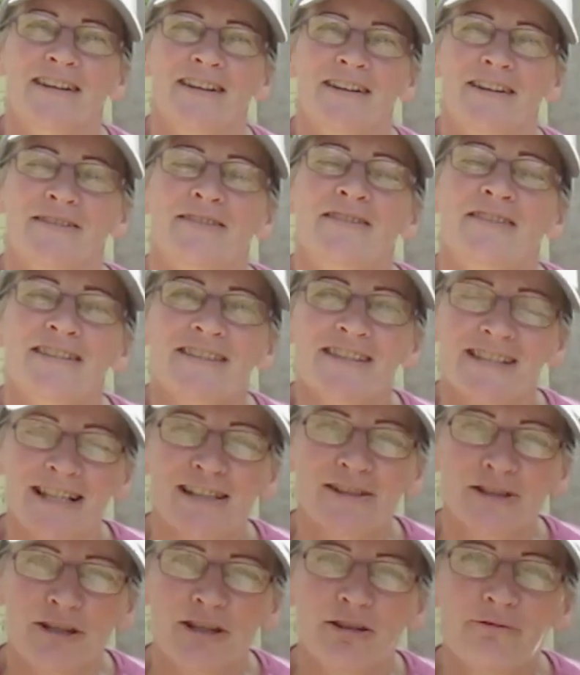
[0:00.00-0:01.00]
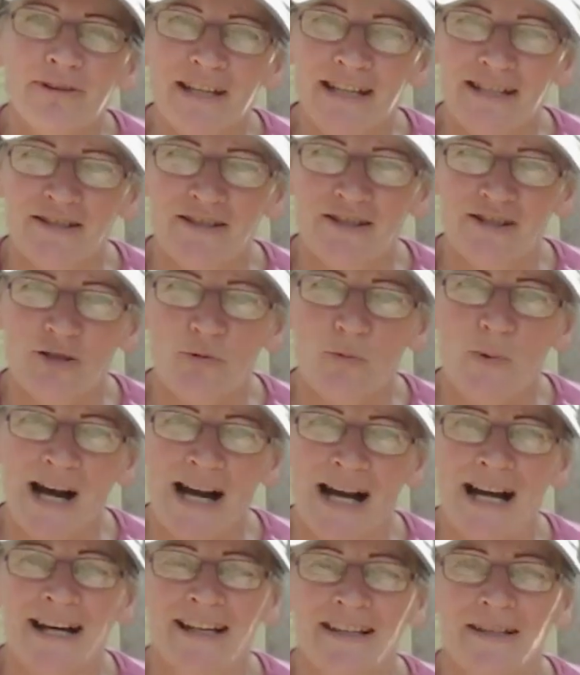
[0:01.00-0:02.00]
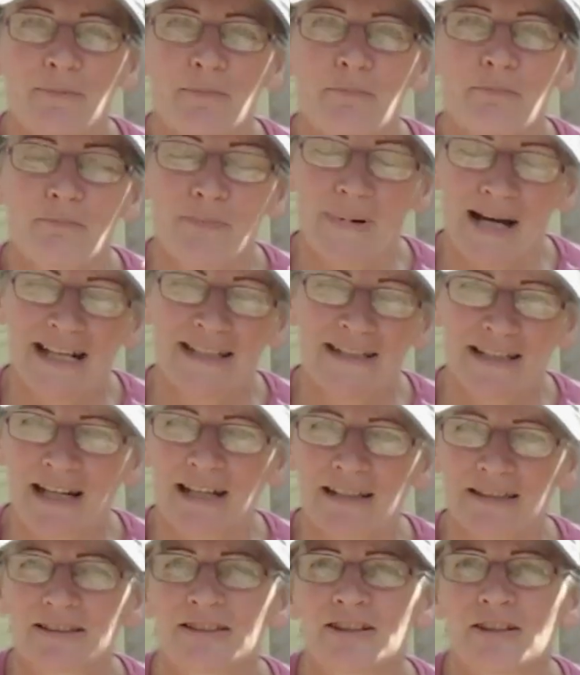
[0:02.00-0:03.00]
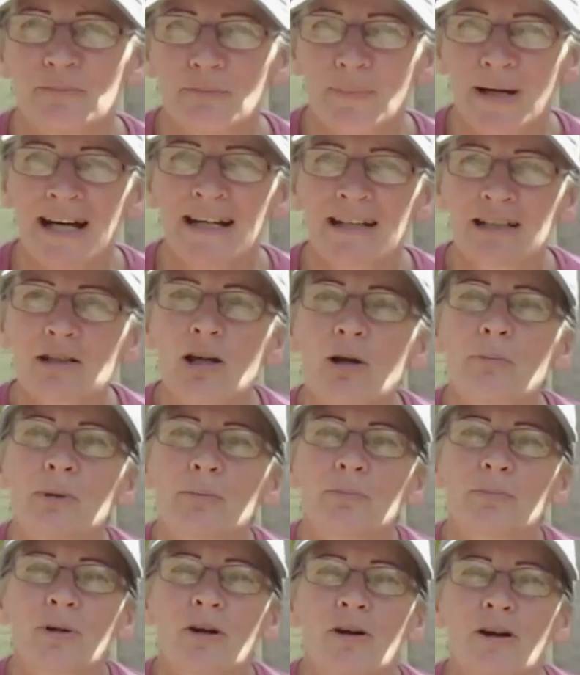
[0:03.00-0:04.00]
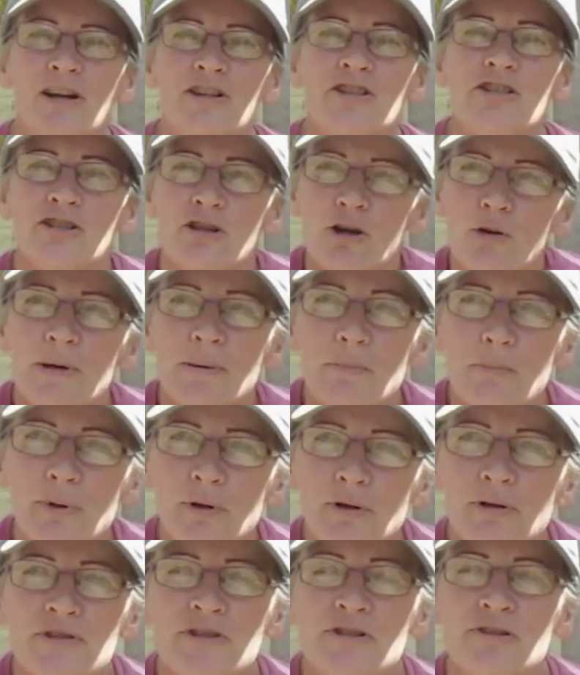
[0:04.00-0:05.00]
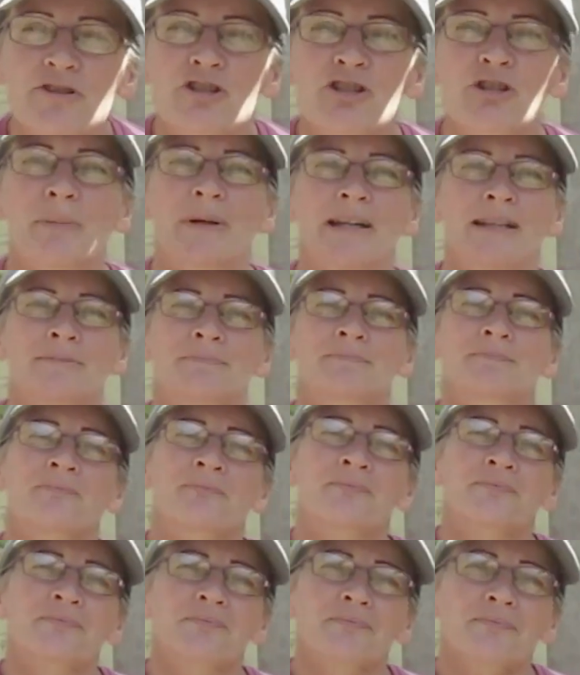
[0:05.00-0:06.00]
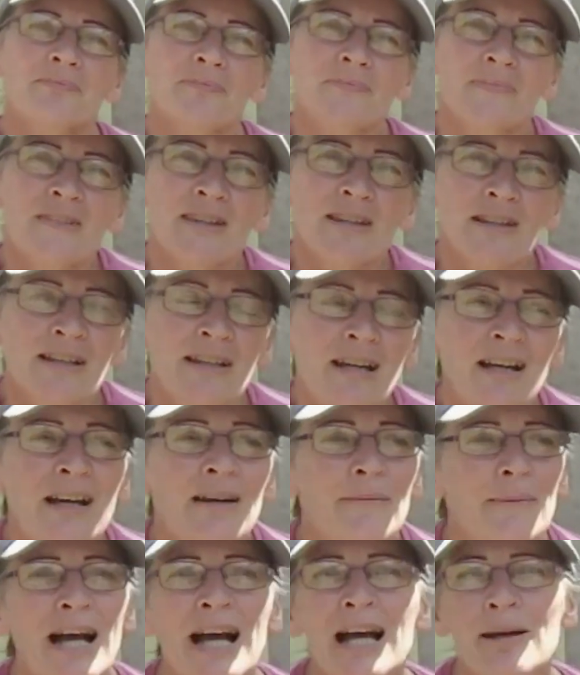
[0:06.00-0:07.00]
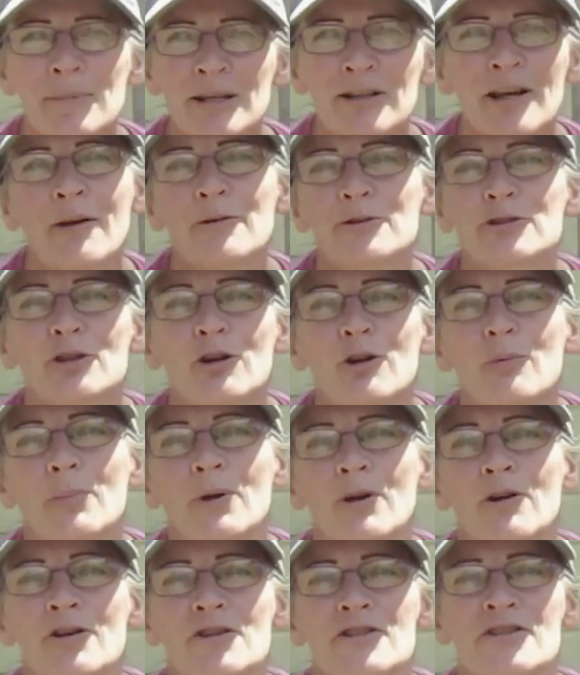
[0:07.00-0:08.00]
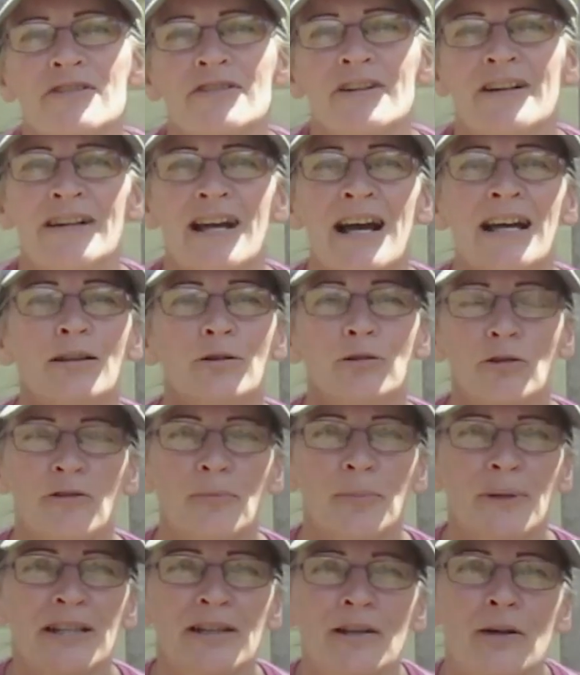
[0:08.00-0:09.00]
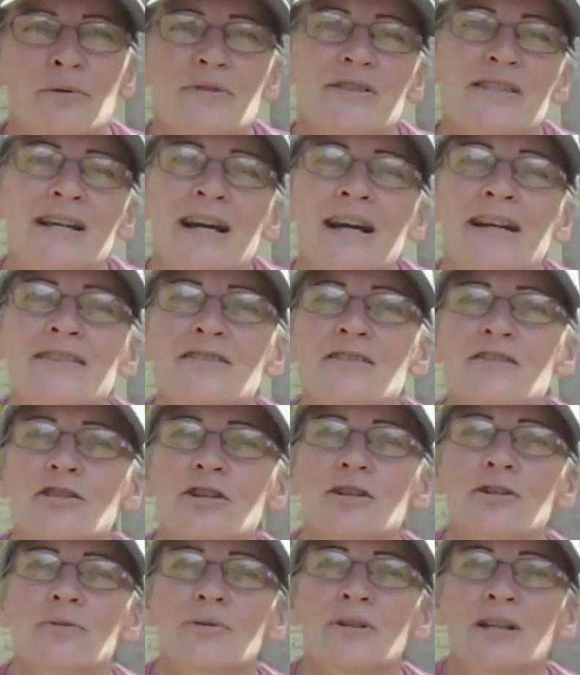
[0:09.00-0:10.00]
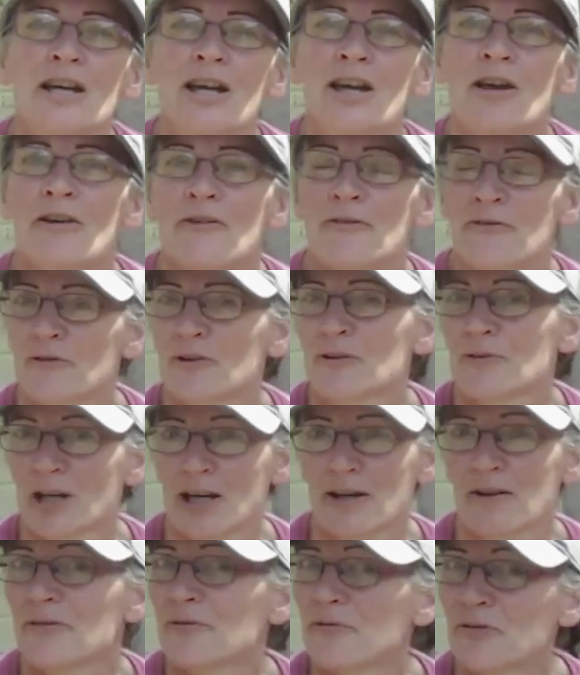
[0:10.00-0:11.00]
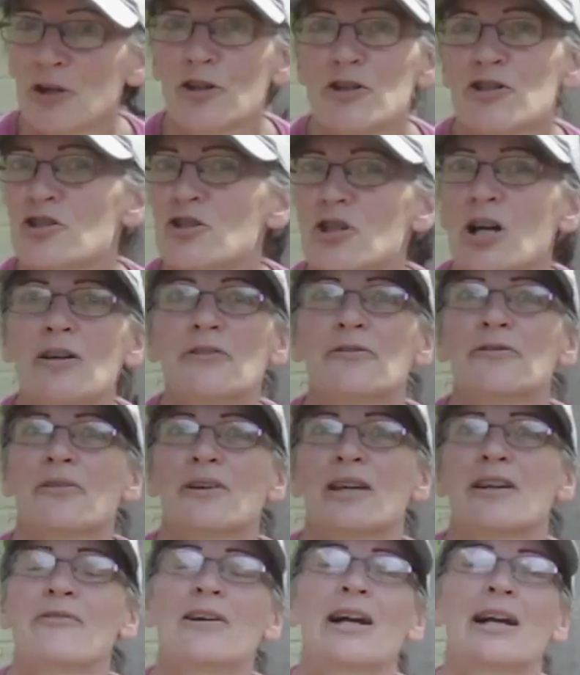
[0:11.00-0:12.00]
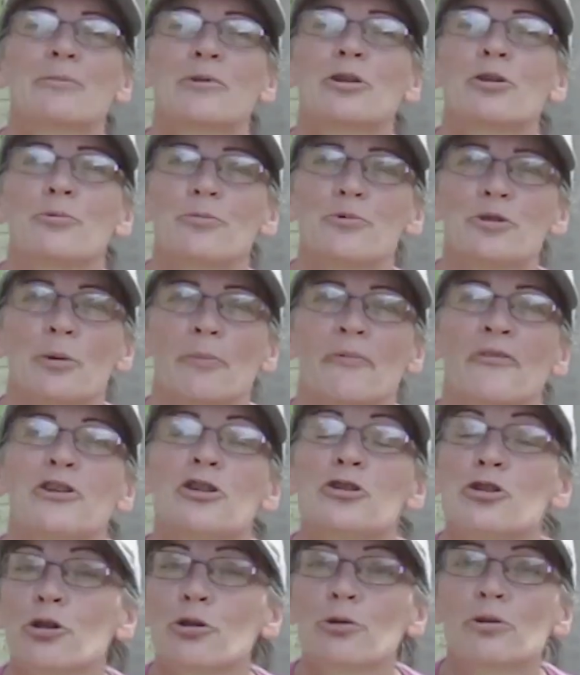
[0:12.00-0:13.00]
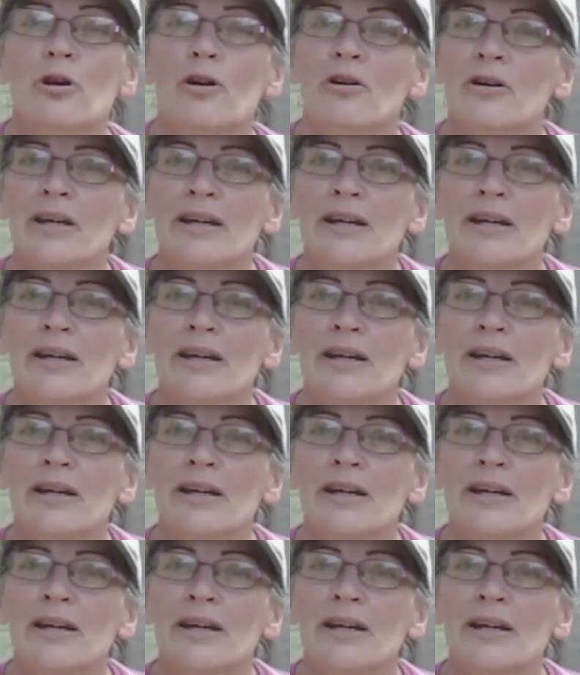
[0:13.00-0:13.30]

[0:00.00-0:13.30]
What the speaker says: to tell you the reasons why my garden and my allotment plot are so important to me. I'm an outdoor person and I love being outside, so first off, if I'm cooped up for too long